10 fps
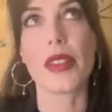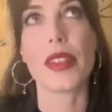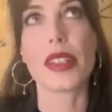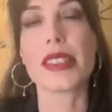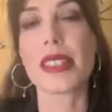
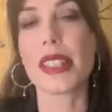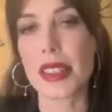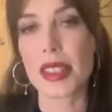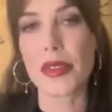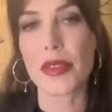very
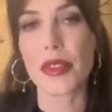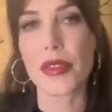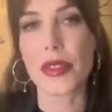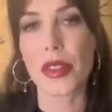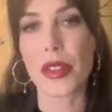sensitive to
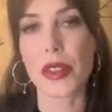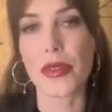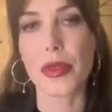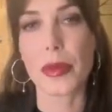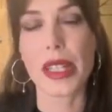further
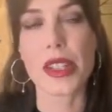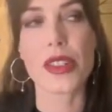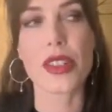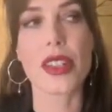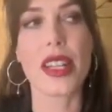
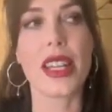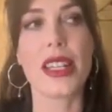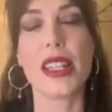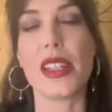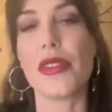inflammation
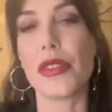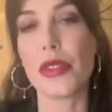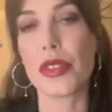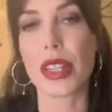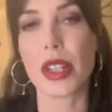and any
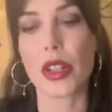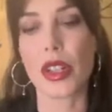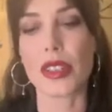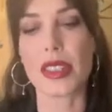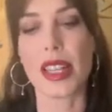foods that
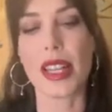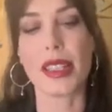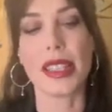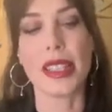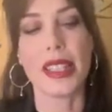cause that.